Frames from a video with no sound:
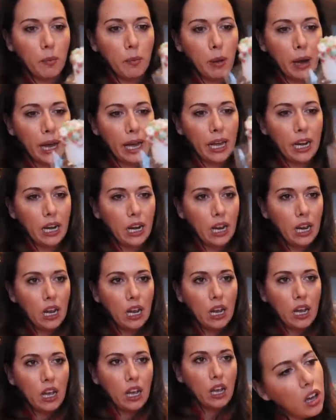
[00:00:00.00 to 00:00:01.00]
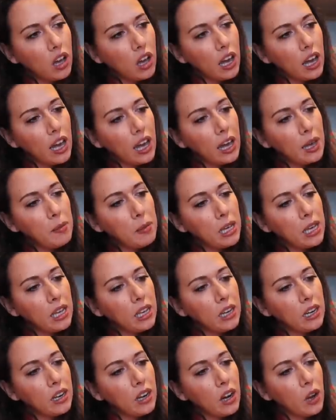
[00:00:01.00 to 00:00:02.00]
but I
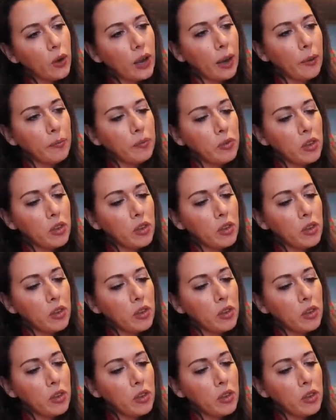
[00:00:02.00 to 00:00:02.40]
mean, okay.